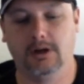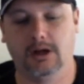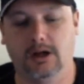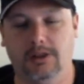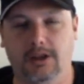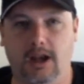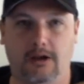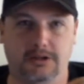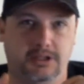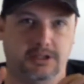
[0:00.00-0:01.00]
that
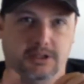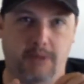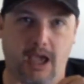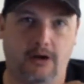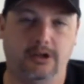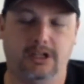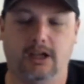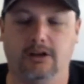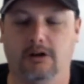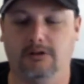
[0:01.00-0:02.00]
houses the battery
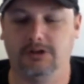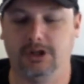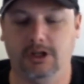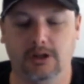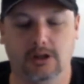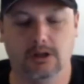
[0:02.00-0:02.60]
technology.